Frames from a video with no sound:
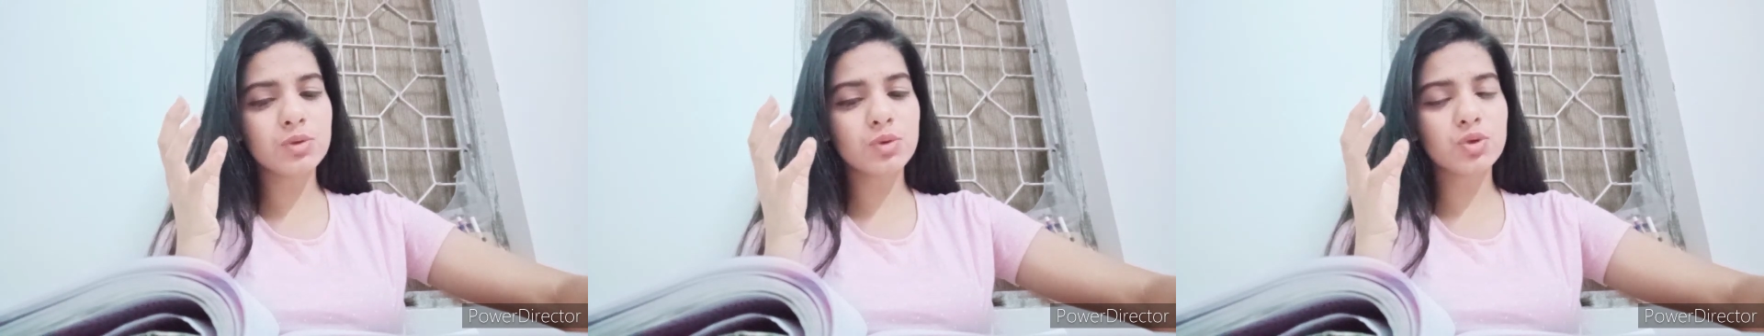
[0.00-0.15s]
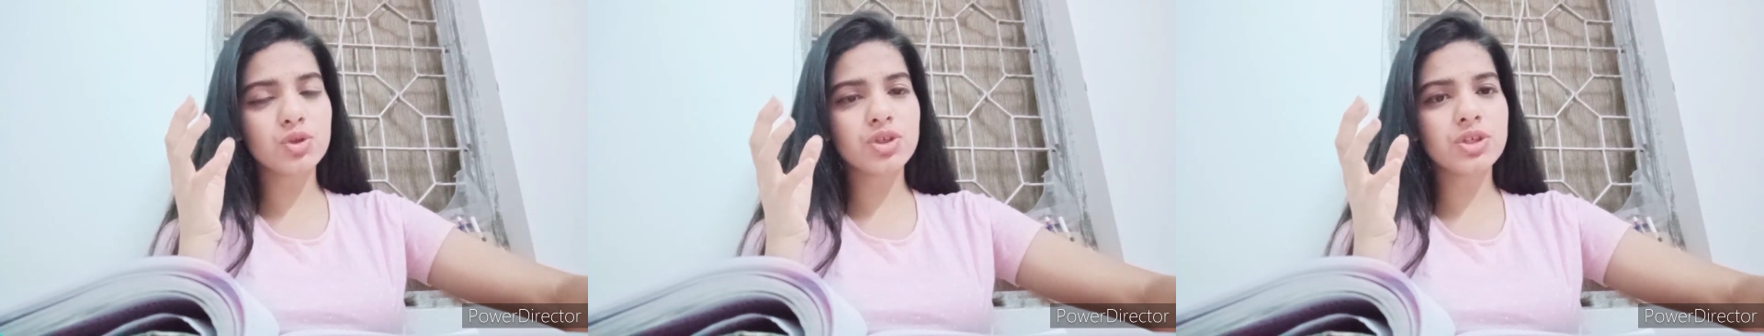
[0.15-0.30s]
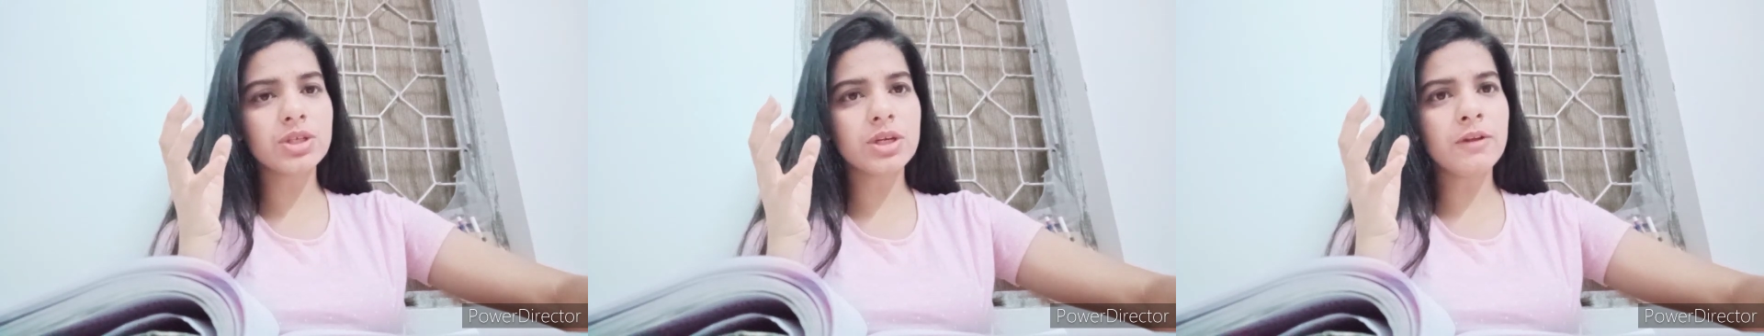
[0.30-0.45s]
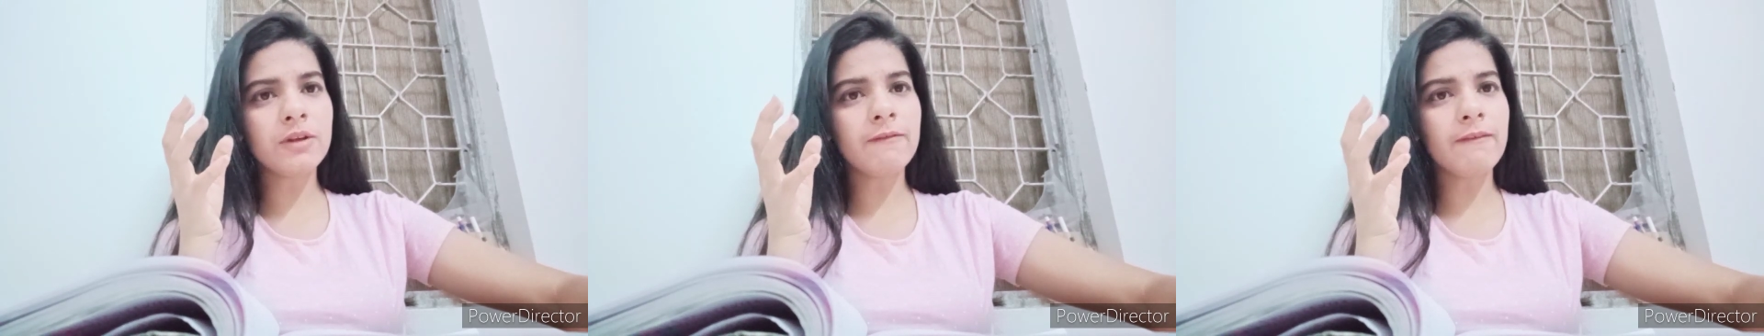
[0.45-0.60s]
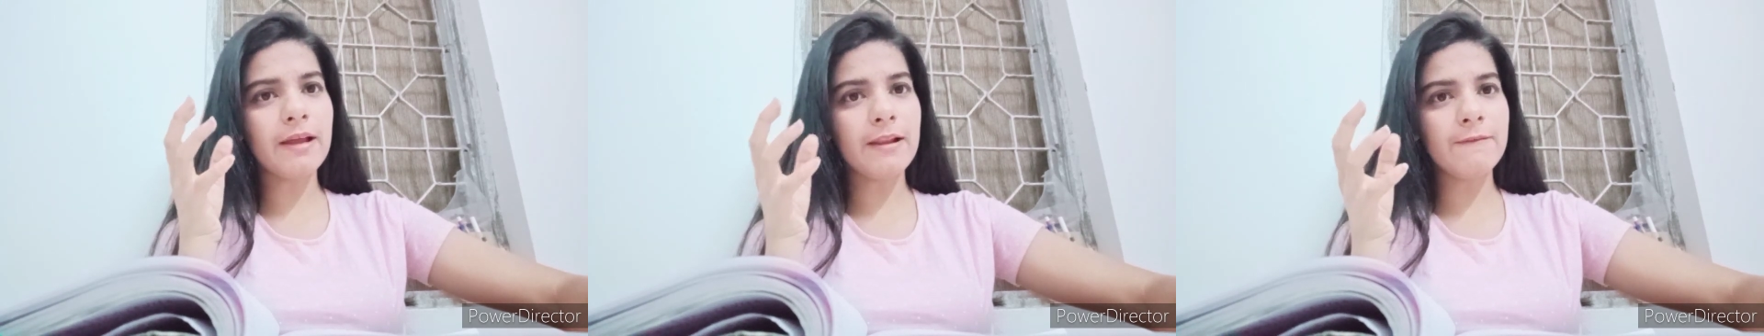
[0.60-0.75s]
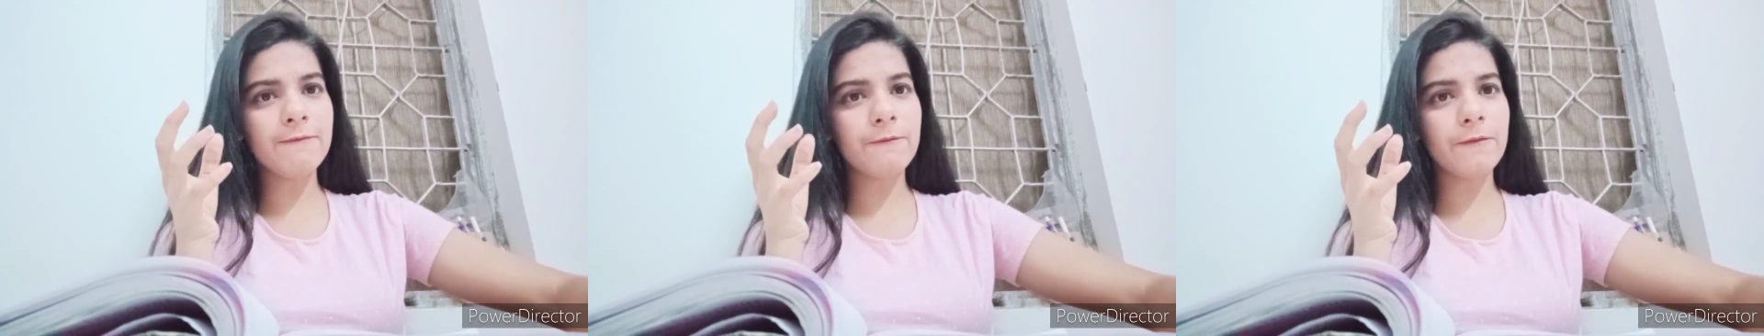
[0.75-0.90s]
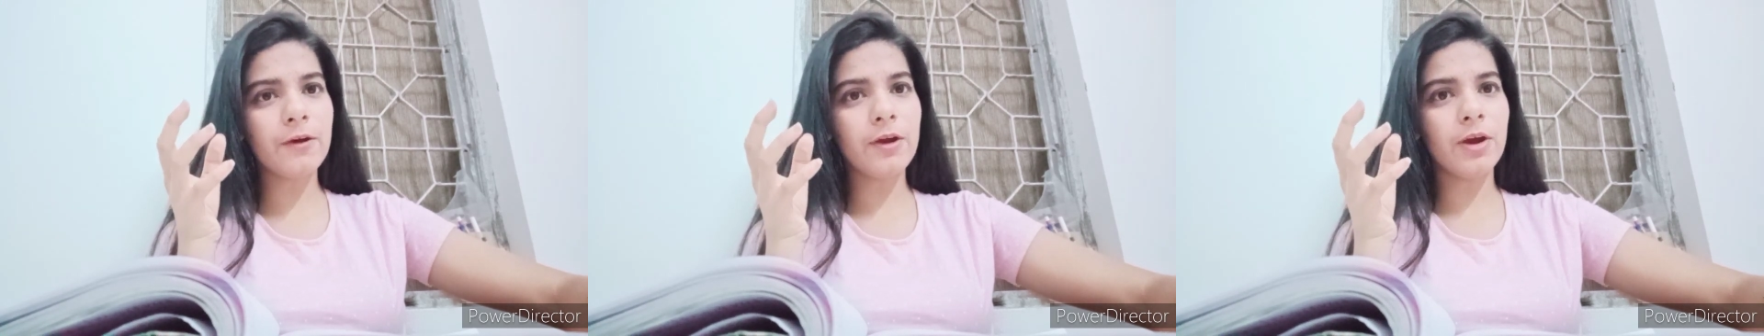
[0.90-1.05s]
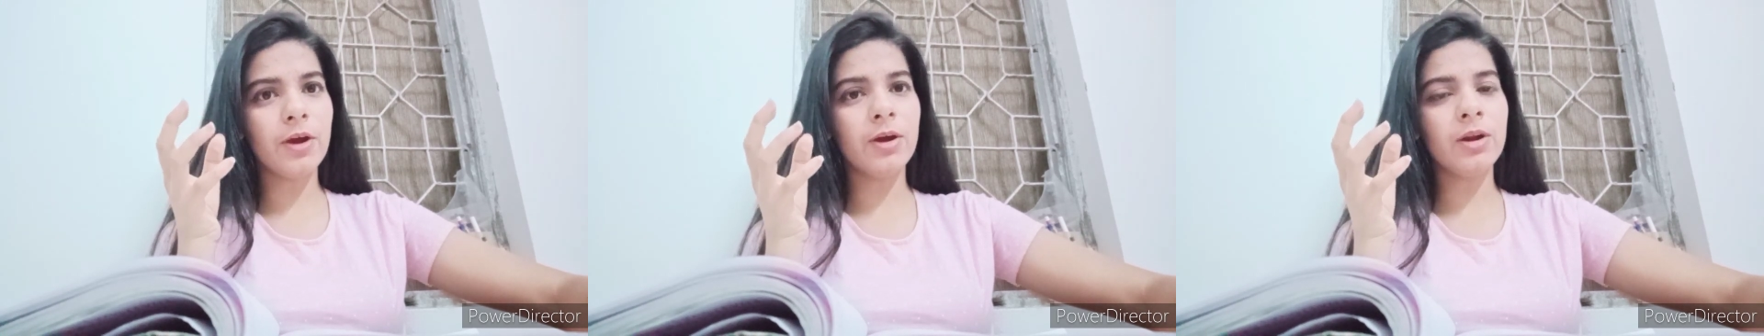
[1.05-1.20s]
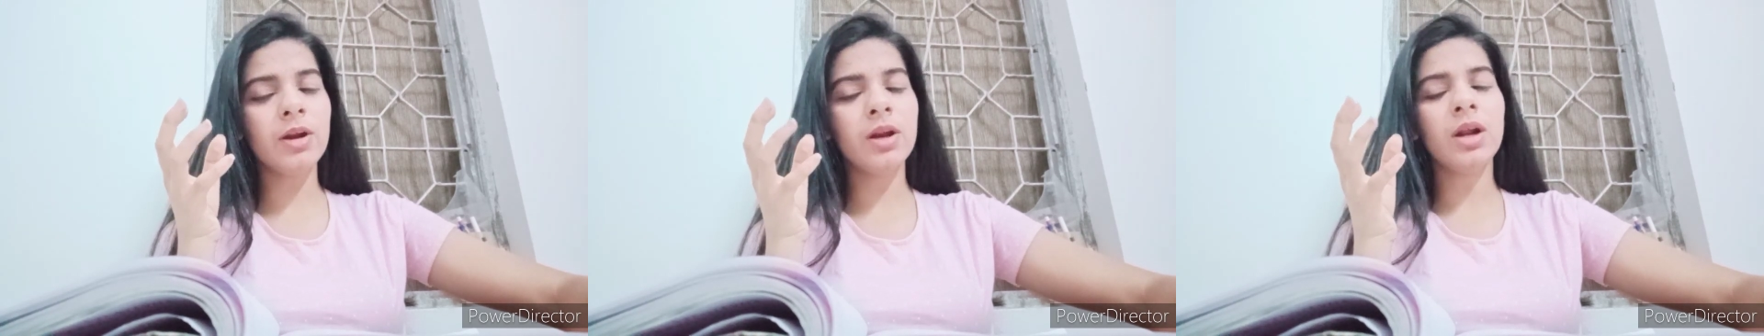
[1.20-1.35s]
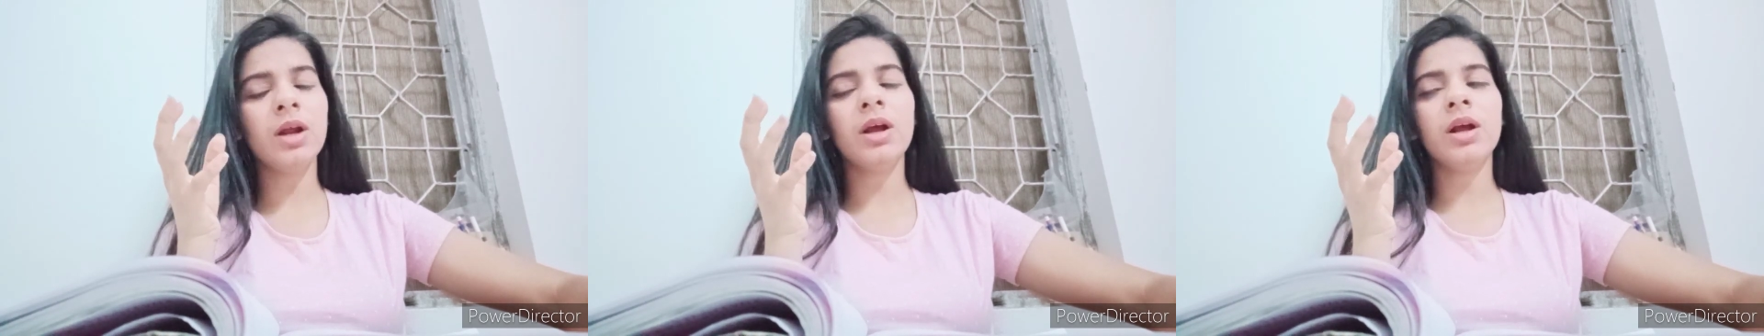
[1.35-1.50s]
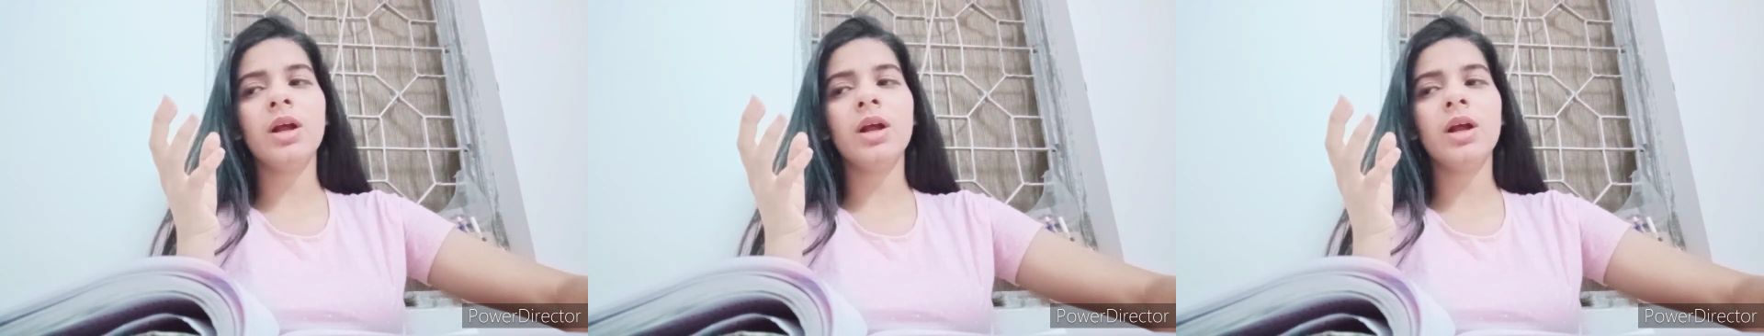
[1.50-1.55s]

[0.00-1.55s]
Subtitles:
social welfare